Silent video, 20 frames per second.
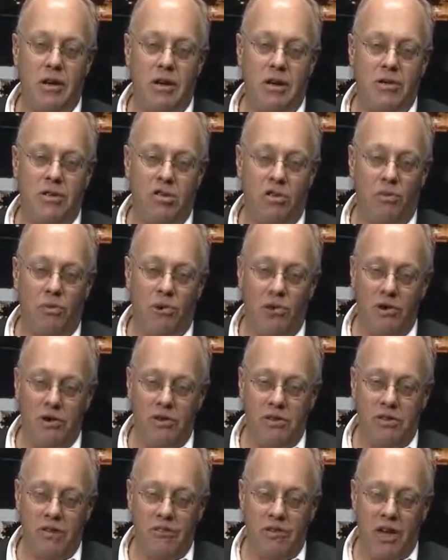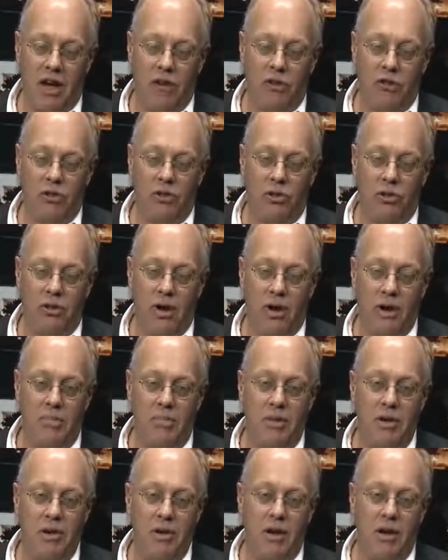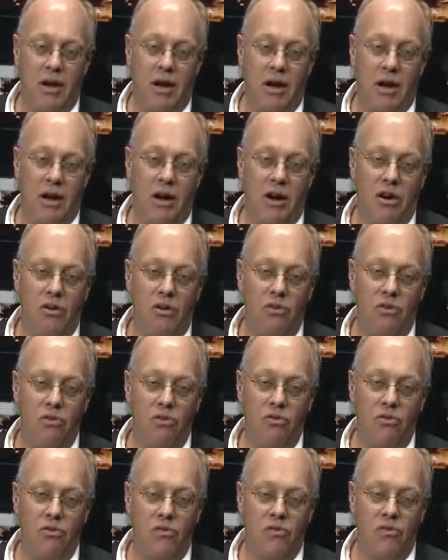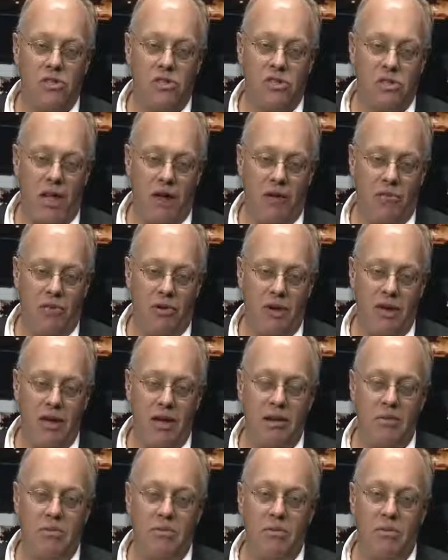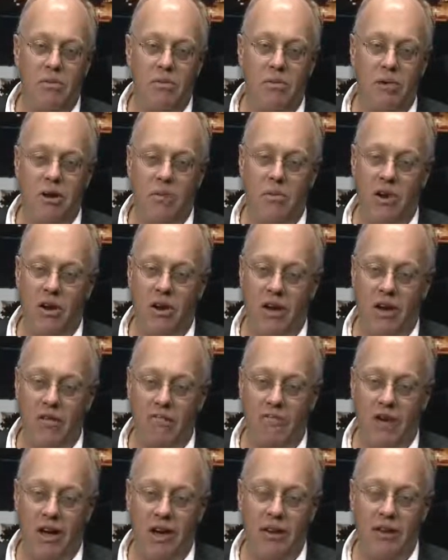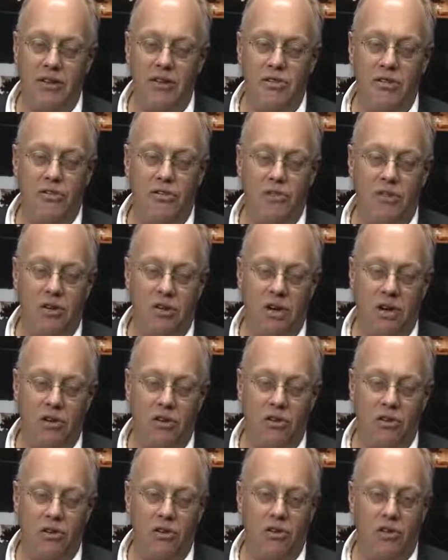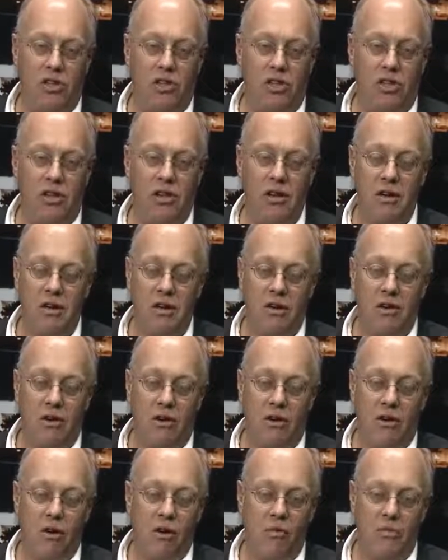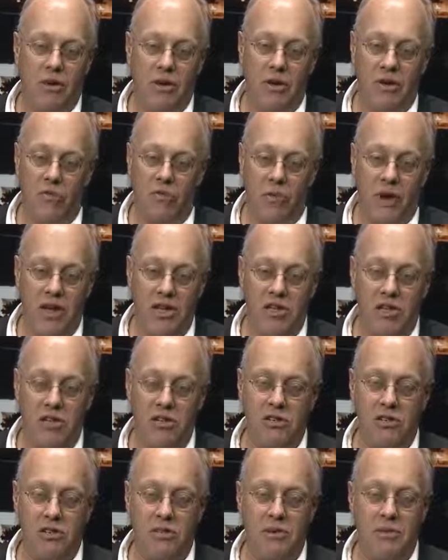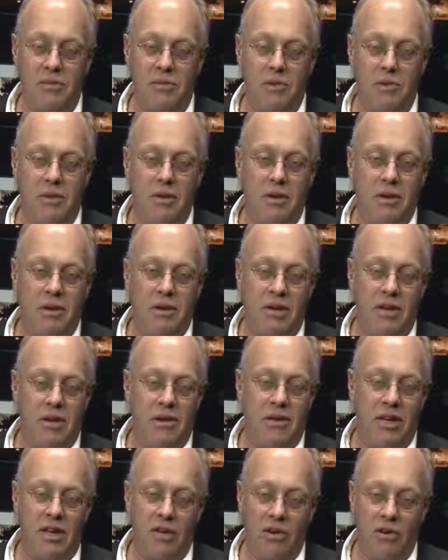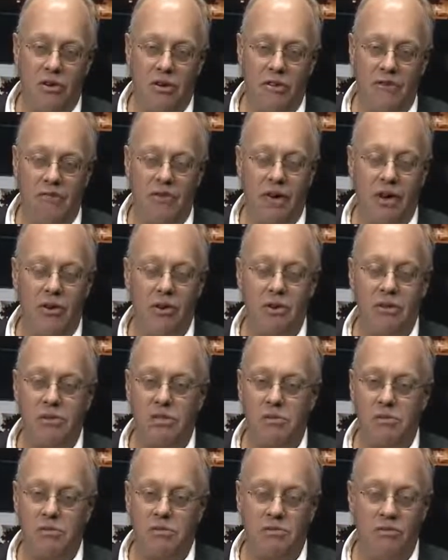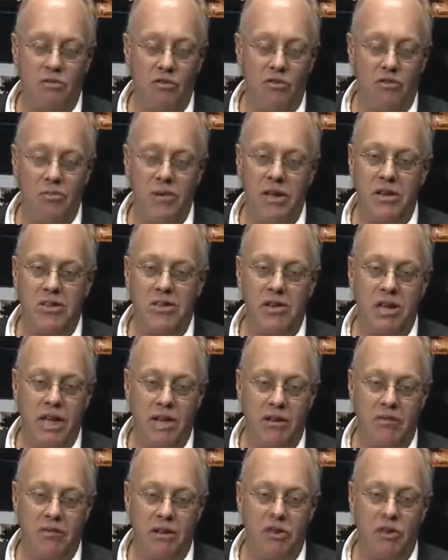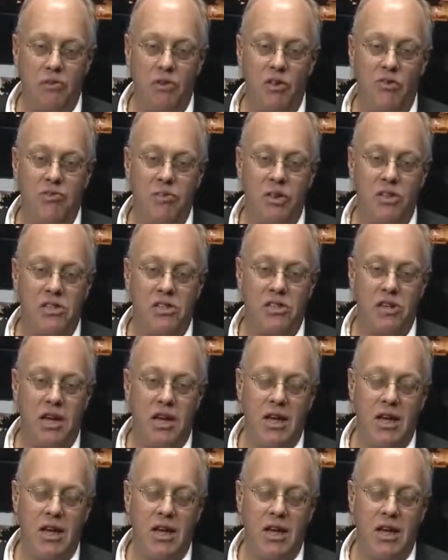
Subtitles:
supporters of Donald Trump who celebrate American violence through the gun culture, open racism, neo-Confederist movements, nativist movements.